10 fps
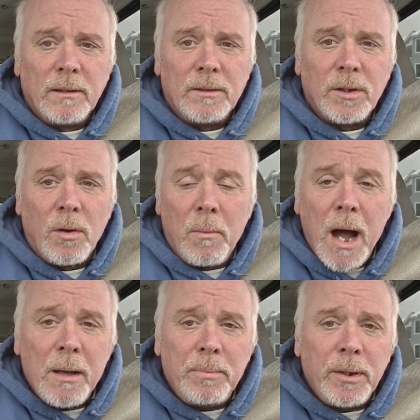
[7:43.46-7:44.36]
So in
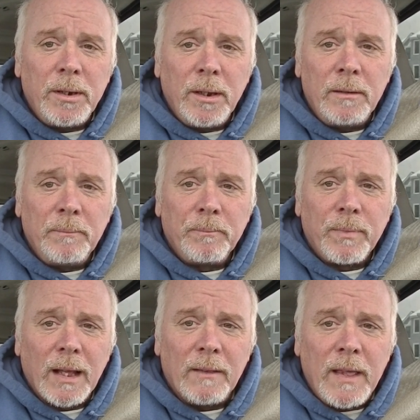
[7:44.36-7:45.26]
my opinion,
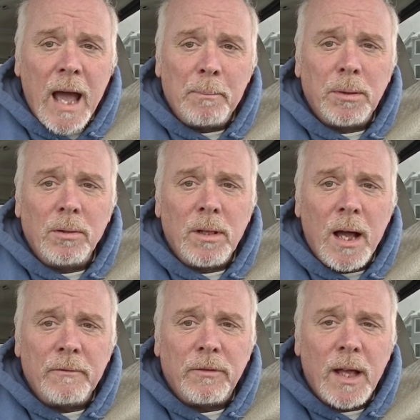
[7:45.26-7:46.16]
that blue
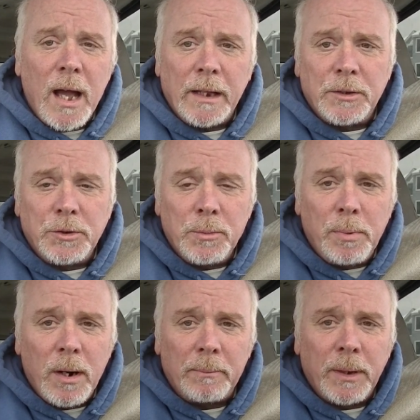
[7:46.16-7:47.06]
line flag that you
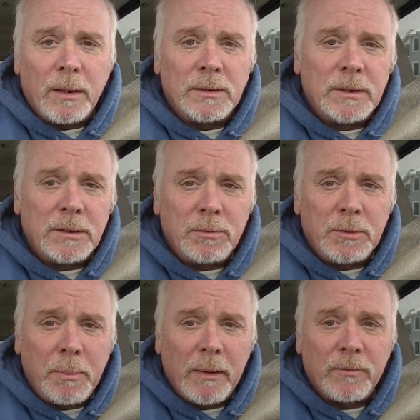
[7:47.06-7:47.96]
put up there is
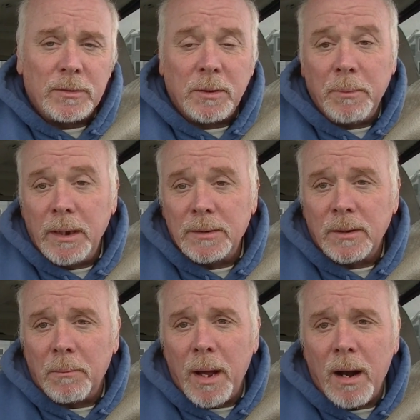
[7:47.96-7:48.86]
disrespectful to me as
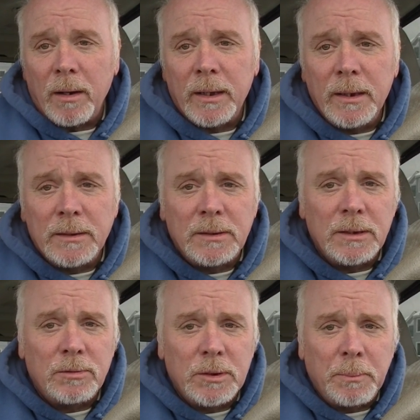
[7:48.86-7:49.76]
an American. It's
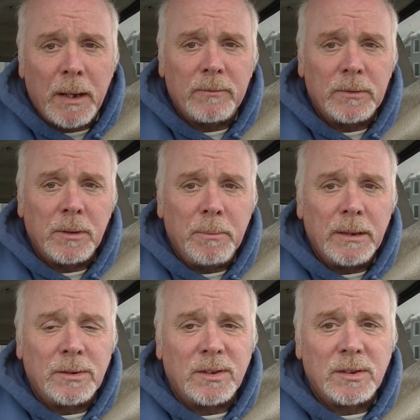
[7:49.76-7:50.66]
disrespectful to me
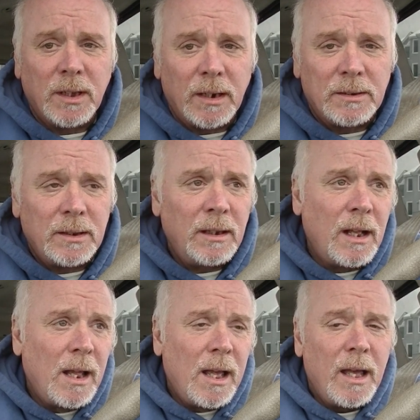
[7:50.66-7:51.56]
as a citizen.
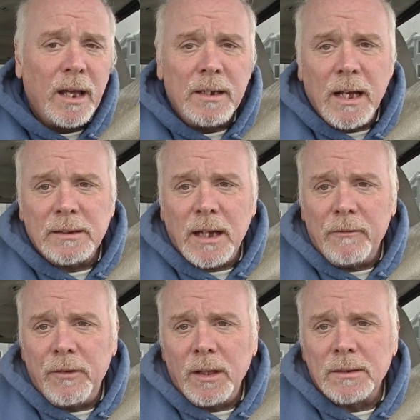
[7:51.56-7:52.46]
And yes, I
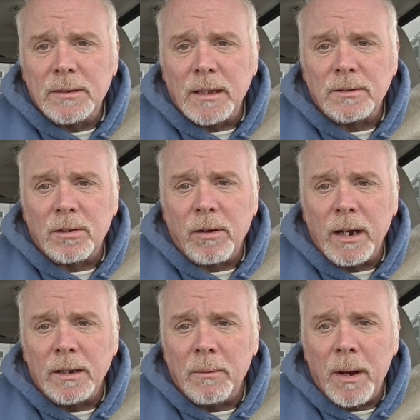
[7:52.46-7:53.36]
feel it's
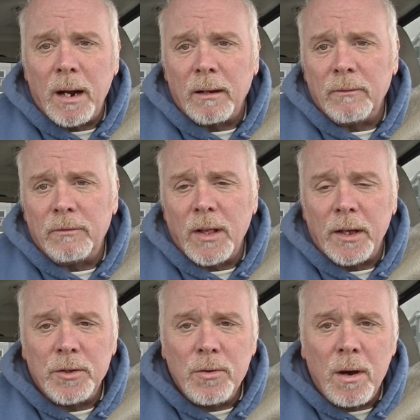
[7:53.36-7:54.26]
desecrating the American
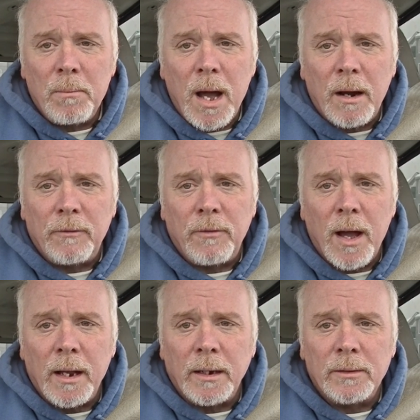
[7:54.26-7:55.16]
flag. You are
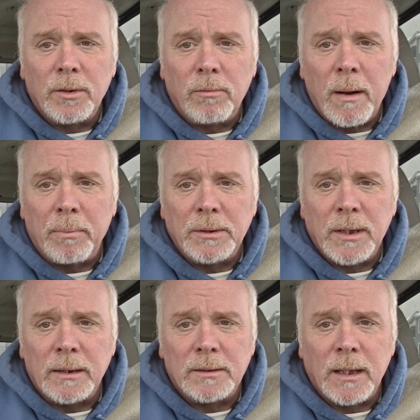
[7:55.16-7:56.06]
modifying it to
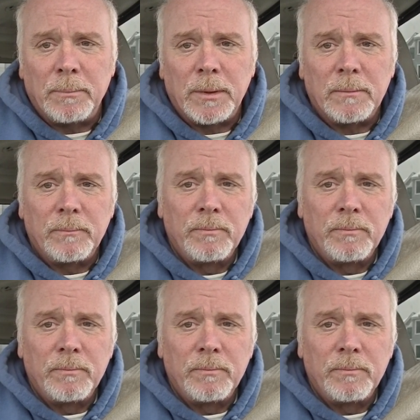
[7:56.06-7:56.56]
represent something.